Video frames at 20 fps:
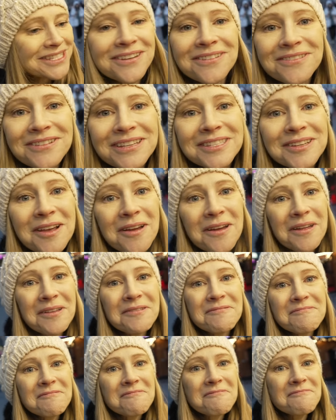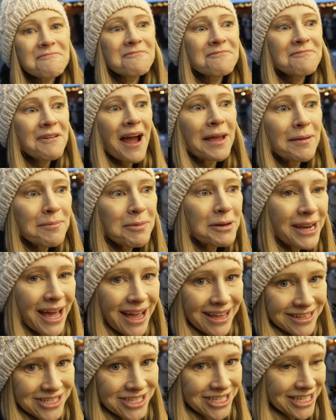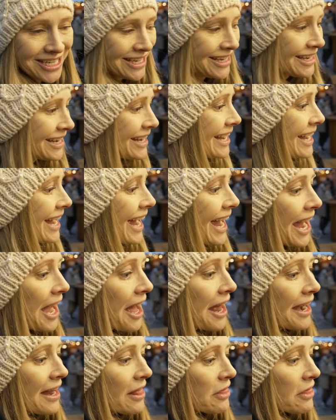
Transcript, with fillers: So it's called Ryberdachi, and